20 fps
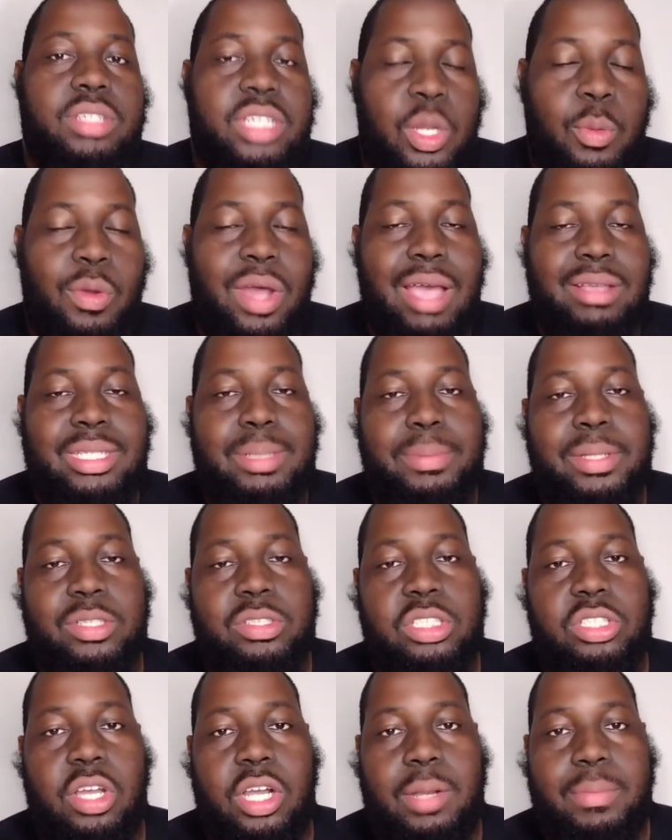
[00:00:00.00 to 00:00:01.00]
then we'll have something else
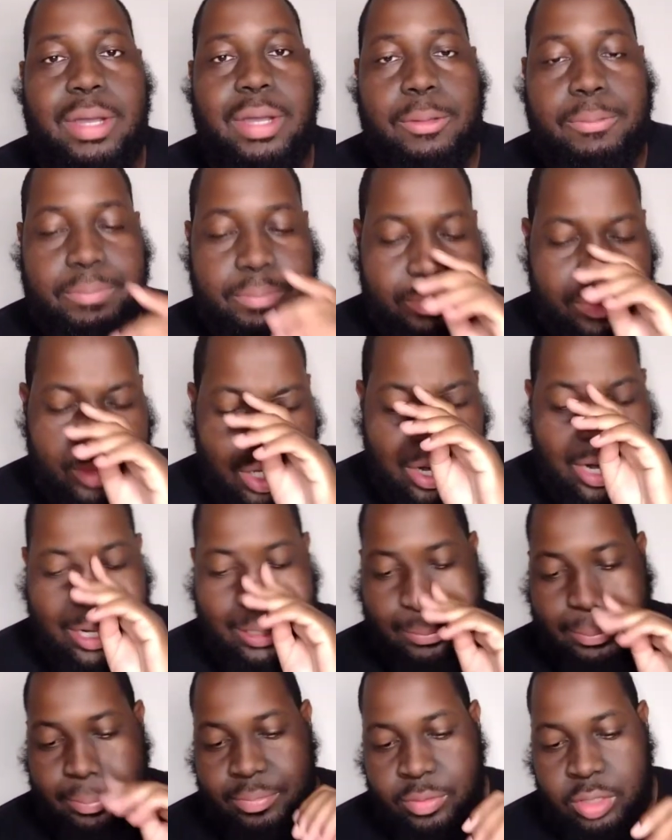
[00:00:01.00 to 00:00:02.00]
to talk about. All
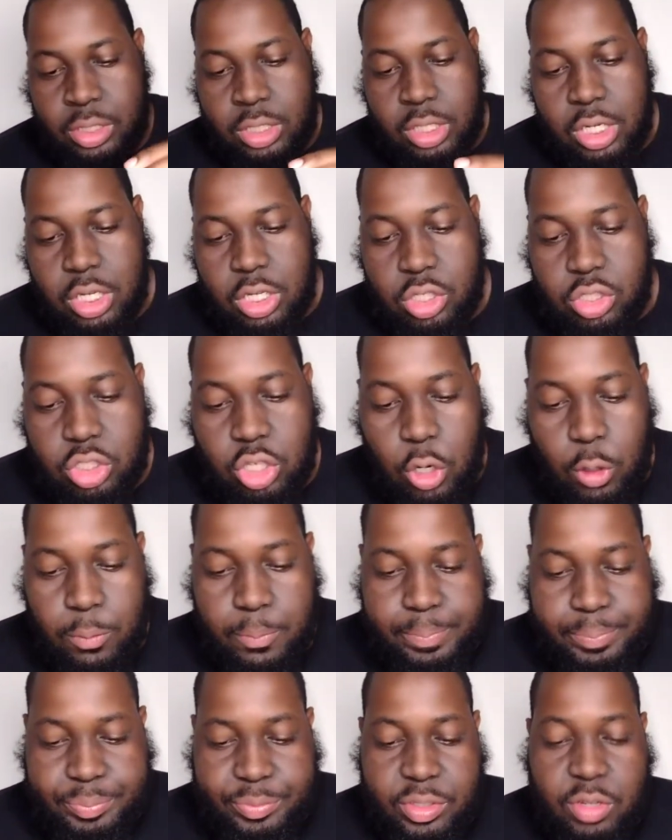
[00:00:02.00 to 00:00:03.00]
right.
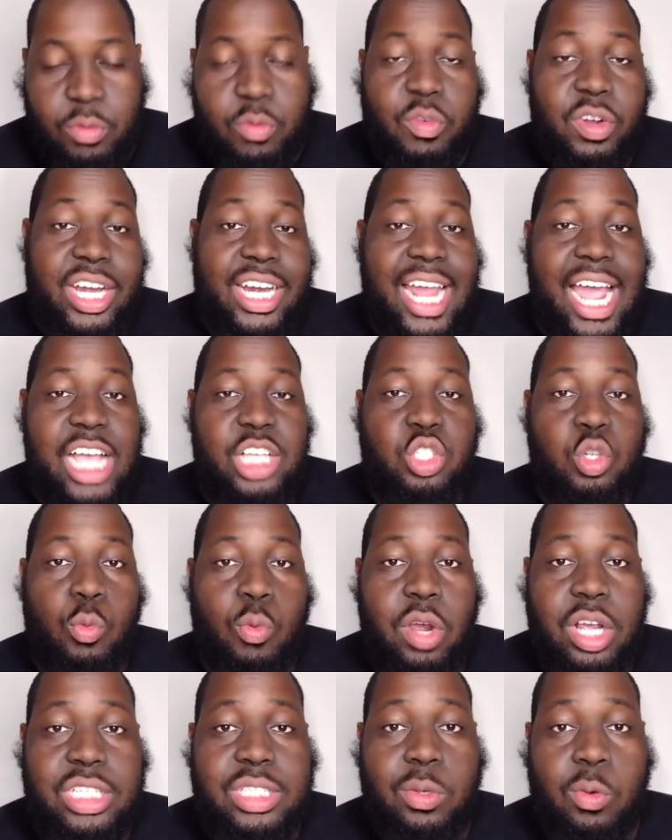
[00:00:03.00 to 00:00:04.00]
So for the guys who
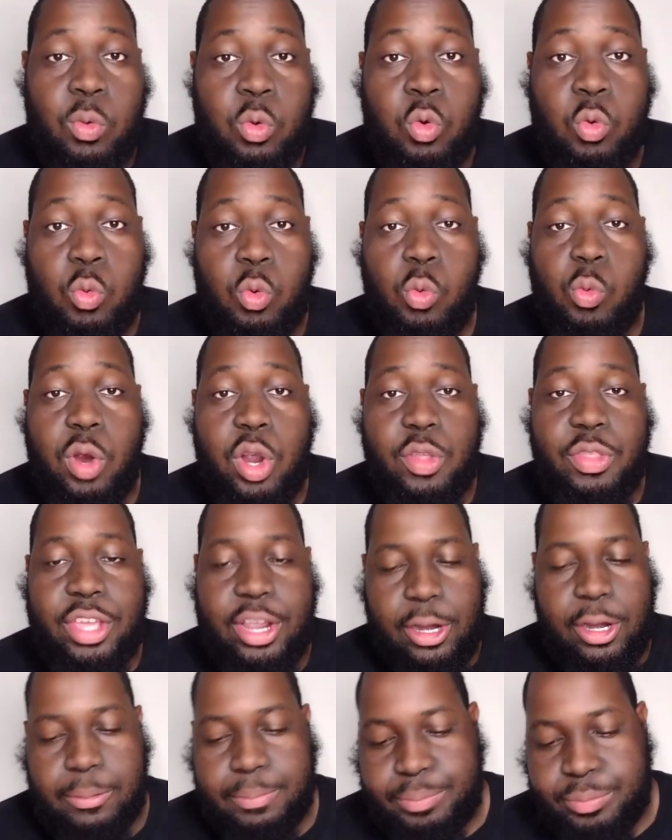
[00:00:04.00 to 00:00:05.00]
were who were
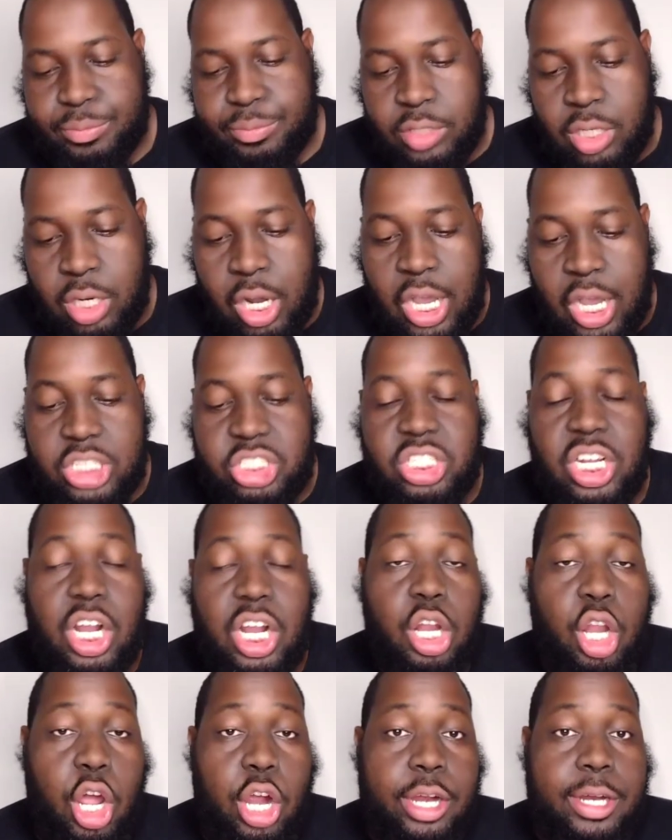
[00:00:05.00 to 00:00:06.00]
there, uh, Chuck
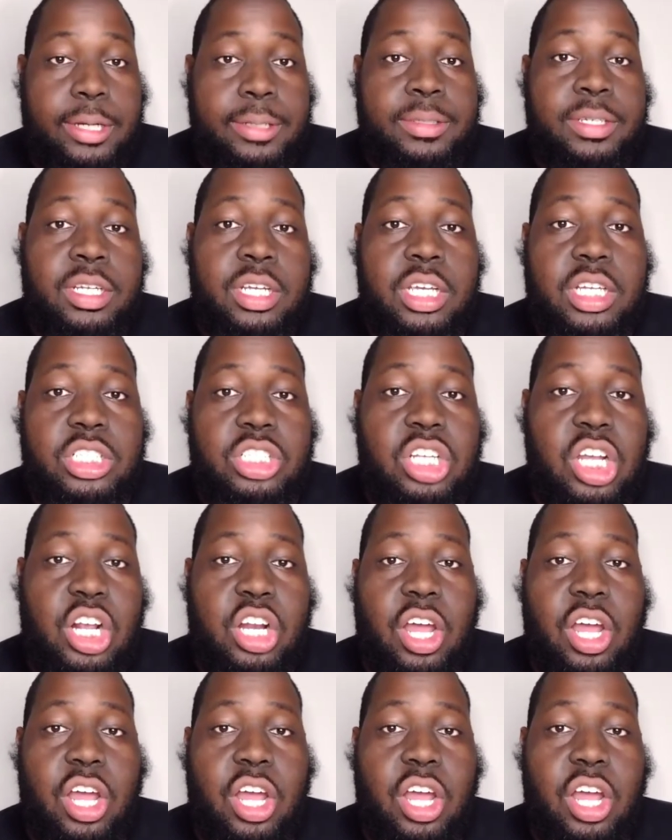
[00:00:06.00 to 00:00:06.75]
Clark. Chuck